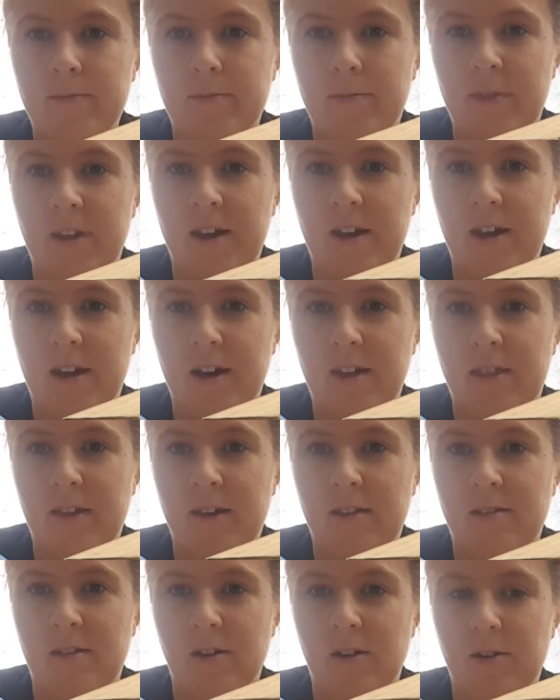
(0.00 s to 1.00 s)
Yeah, I
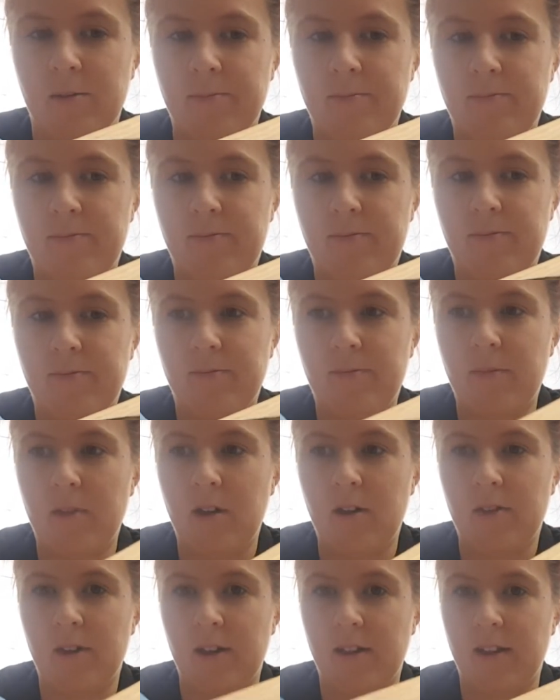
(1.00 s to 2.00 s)
think so.
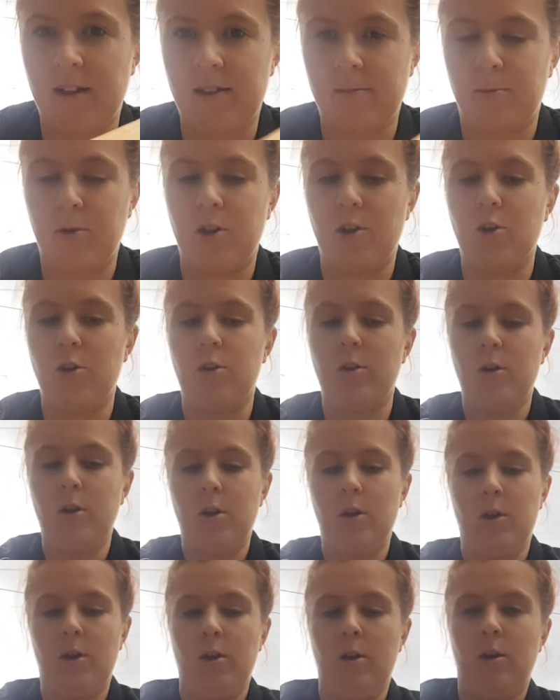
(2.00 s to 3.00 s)
I think that's pretty good.
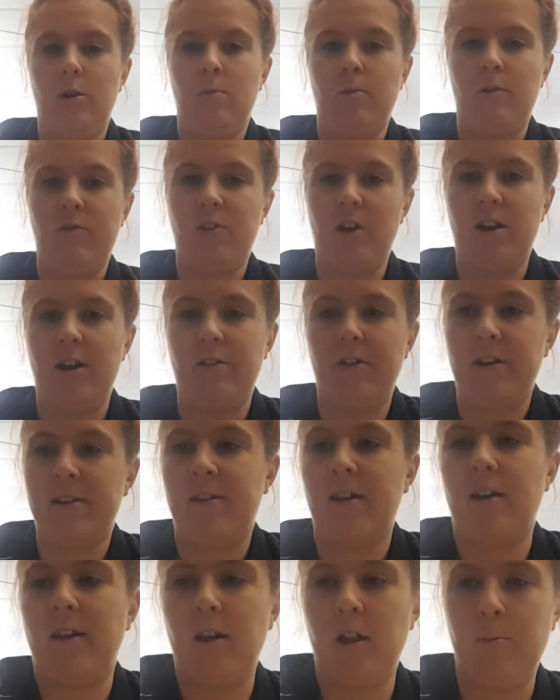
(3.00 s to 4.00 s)
We've done our
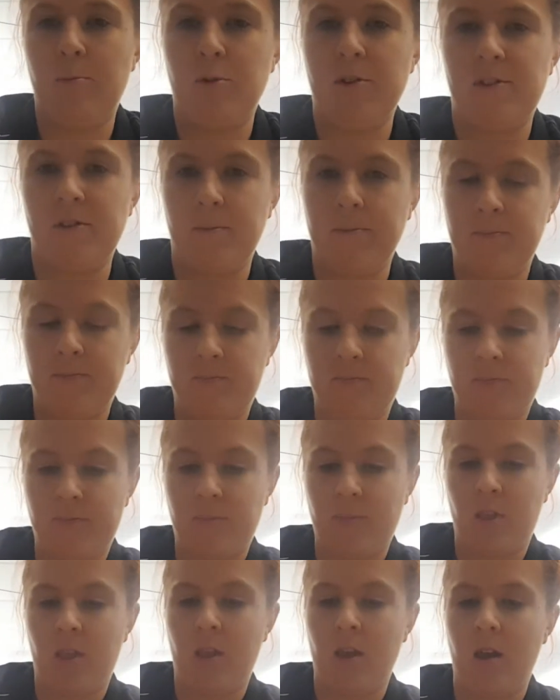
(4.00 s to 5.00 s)
rectangular prism,
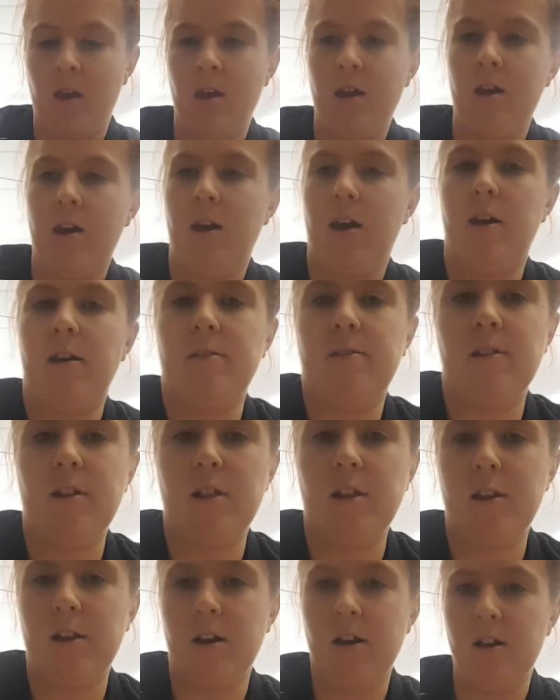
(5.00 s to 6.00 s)
our
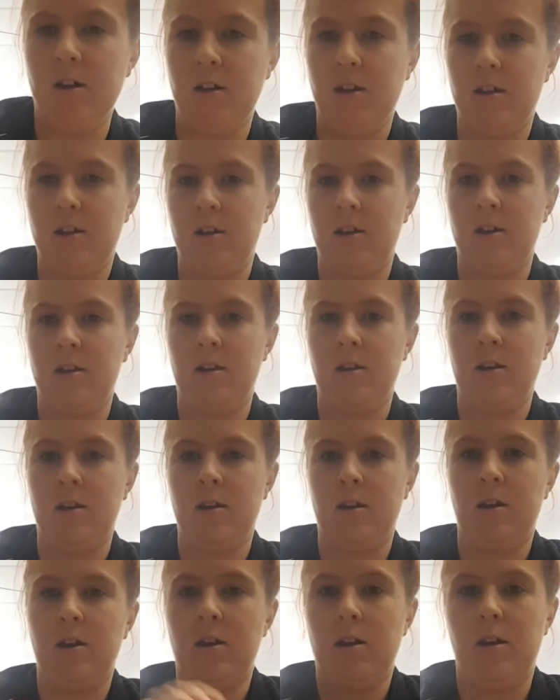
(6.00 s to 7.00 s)
cylinder,
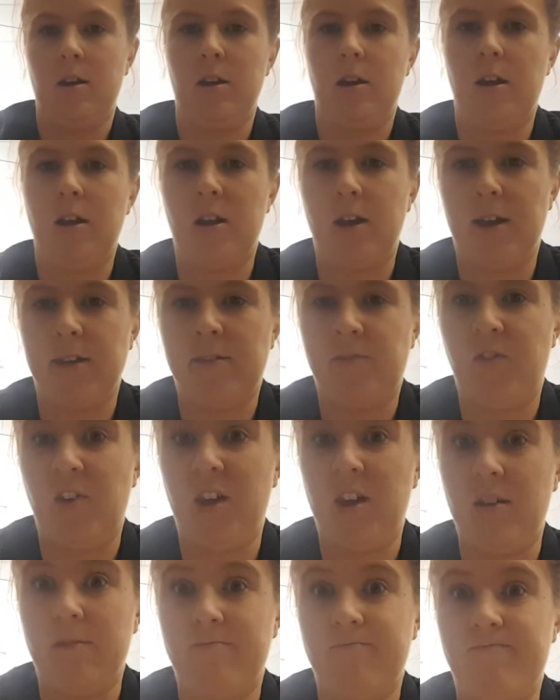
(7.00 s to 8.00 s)
and our
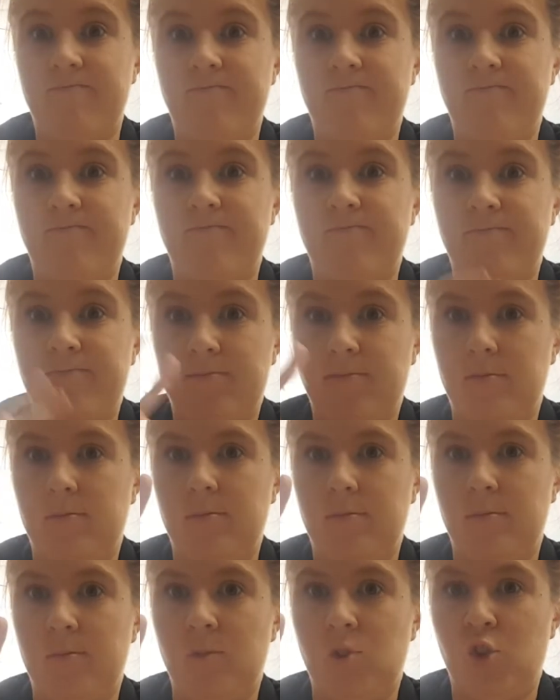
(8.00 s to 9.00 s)
sphere.
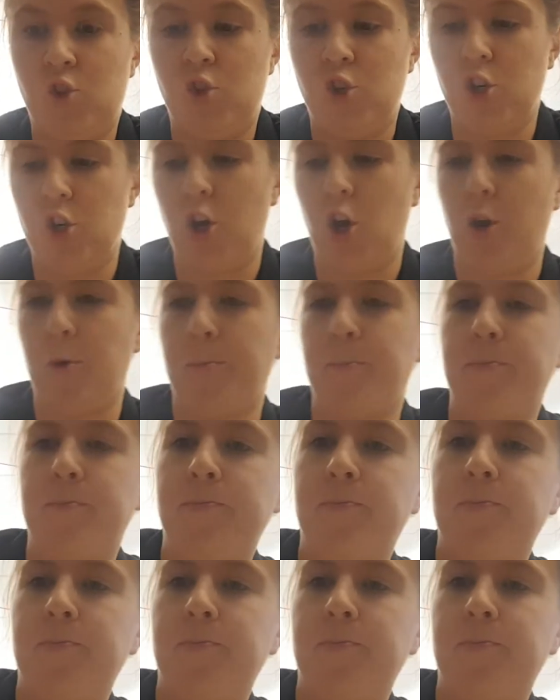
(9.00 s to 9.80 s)
2 to go.